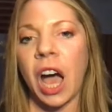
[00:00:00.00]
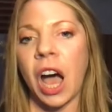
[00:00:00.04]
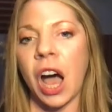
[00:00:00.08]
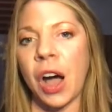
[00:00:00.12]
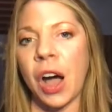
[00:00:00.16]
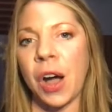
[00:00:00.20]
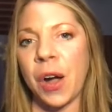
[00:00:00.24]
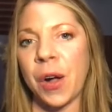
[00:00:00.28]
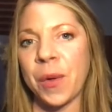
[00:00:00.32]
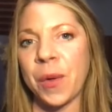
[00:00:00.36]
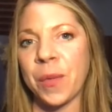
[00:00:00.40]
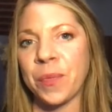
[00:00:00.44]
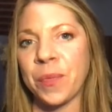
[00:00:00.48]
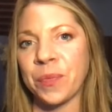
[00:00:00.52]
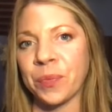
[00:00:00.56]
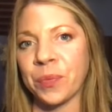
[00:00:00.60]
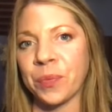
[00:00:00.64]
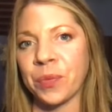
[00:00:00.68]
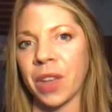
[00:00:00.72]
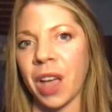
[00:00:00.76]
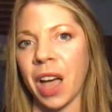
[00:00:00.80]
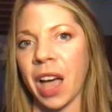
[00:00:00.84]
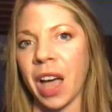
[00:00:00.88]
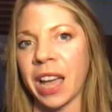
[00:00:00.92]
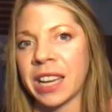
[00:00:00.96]

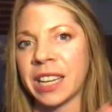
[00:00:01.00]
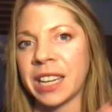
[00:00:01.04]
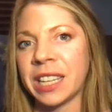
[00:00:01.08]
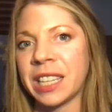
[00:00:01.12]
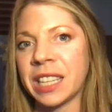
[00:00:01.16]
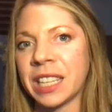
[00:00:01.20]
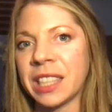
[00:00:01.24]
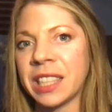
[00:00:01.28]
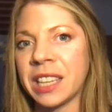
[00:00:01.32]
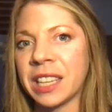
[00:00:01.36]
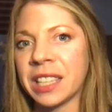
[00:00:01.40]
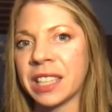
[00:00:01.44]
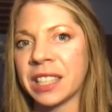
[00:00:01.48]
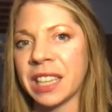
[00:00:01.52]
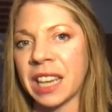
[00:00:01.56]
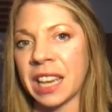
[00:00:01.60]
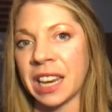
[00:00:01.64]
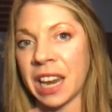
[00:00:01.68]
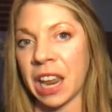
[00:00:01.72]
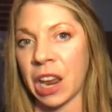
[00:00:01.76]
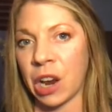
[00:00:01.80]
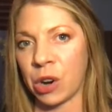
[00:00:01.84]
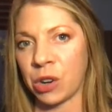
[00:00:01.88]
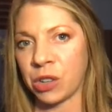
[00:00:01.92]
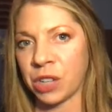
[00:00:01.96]
I did this
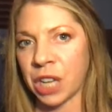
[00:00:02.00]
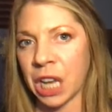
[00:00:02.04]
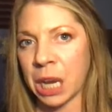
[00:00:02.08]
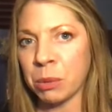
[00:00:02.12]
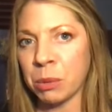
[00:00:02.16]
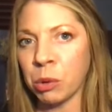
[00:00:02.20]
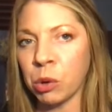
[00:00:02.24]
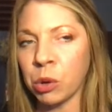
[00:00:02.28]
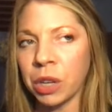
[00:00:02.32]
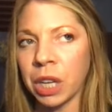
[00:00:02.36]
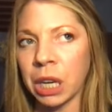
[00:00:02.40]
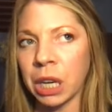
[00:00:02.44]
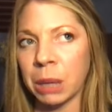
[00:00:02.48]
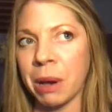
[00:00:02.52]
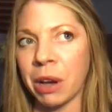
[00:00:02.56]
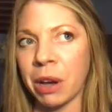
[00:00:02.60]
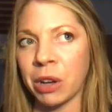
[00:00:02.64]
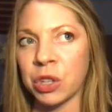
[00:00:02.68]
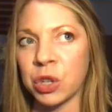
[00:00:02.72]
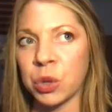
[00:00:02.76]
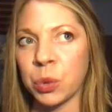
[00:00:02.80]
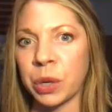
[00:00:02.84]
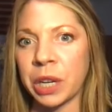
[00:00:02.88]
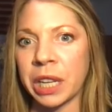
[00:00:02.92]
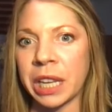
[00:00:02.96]
in Airtable in
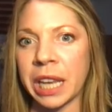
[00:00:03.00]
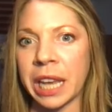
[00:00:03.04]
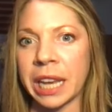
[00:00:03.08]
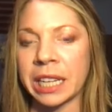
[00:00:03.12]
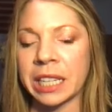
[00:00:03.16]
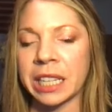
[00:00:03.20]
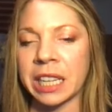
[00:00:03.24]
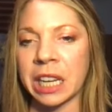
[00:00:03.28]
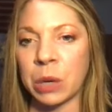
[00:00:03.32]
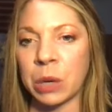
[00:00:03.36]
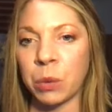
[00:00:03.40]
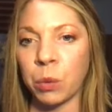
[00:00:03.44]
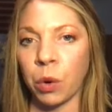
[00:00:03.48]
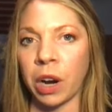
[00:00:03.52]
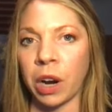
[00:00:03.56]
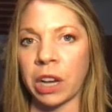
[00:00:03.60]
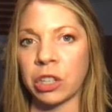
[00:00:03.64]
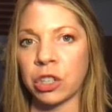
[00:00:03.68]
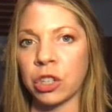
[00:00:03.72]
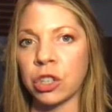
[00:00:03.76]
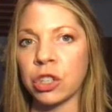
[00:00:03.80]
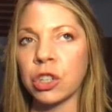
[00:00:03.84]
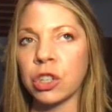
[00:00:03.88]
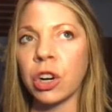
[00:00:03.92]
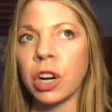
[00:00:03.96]
about 2018, where I
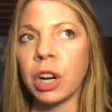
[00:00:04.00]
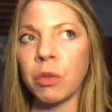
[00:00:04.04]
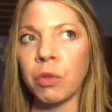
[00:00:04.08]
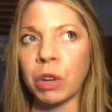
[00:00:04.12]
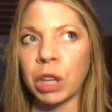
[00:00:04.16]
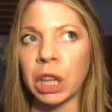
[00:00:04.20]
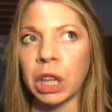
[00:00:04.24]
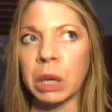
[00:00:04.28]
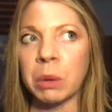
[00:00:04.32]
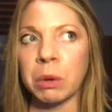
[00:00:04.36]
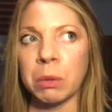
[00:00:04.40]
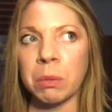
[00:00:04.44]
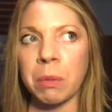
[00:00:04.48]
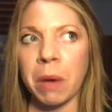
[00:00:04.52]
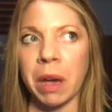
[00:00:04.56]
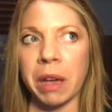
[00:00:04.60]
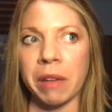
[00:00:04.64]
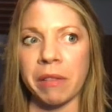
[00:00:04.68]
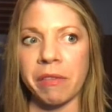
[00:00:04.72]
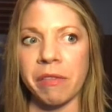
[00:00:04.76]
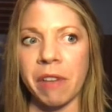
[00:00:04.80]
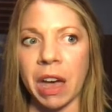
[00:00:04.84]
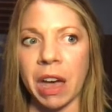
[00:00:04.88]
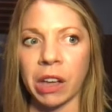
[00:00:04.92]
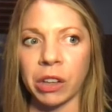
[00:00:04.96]
just started really with my
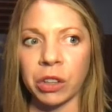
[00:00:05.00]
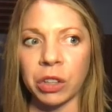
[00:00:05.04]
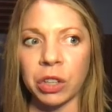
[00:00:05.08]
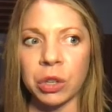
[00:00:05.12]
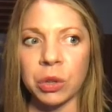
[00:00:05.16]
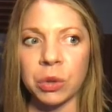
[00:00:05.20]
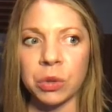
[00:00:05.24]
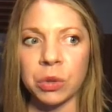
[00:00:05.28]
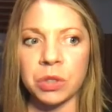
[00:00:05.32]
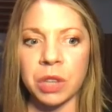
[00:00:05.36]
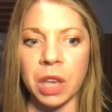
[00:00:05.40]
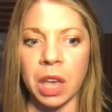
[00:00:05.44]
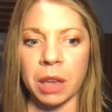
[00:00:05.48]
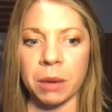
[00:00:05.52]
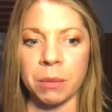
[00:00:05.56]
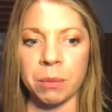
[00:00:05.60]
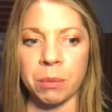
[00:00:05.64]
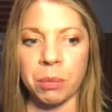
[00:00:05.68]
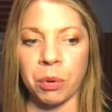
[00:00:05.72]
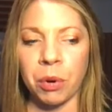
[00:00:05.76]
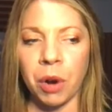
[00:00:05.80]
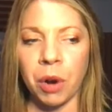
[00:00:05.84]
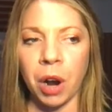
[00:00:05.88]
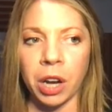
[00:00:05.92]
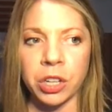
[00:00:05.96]
values and
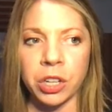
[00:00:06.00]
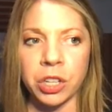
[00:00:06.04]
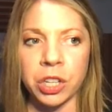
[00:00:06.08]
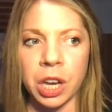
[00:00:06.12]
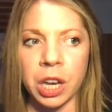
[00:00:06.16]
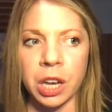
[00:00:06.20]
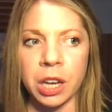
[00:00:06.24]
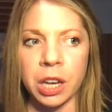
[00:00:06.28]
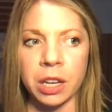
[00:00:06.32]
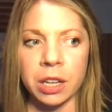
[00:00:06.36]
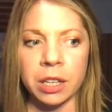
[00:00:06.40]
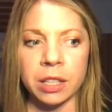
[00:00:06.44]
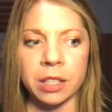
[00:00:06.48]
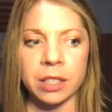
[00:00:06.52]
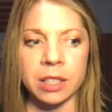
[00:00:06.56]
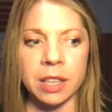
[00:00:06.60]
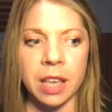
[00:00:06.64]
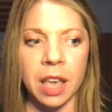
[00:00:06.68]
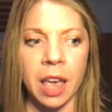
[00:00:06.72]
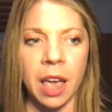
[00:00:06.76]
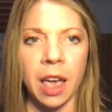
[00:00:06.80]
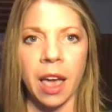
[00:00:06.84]
projects.